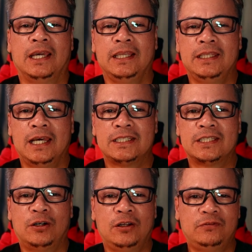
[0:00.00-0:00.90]
And
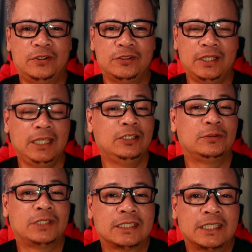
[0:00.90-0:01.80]
that's all for today.
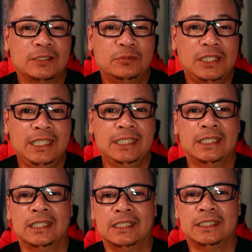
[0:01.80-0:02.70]
You successfully
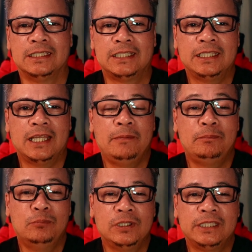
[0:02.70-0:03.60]
set
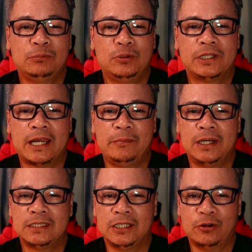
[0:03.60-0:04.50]
up multiple
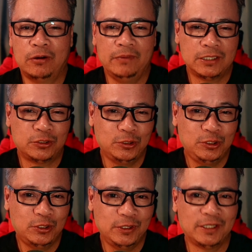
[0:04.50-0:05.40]
cameras in OBS
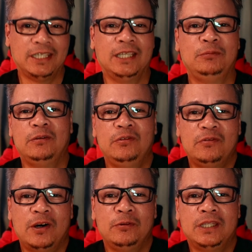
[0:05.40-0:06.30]
Studio. If
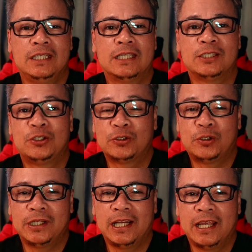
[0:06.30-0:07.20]
you found this uh,
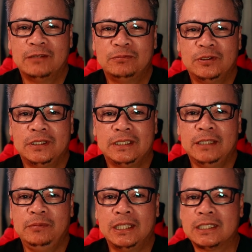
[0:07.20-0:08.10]
tutorial helpful,
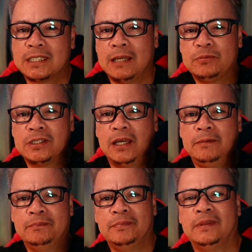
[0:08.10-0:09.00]
give it a thumbs
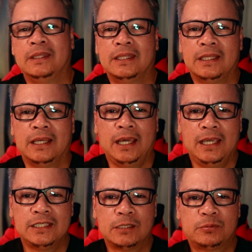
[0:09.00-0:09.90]
up
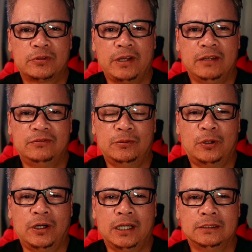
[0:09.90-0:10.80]
and subscribe for
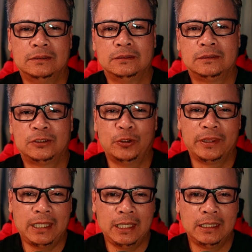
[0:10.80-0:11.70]
more
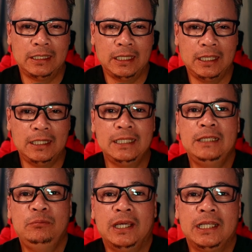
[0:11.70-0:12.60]
content. And
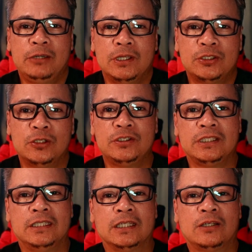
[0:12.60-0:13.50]
leave any
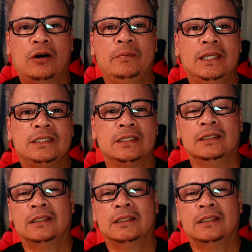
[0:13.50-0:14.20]
questions in the comments.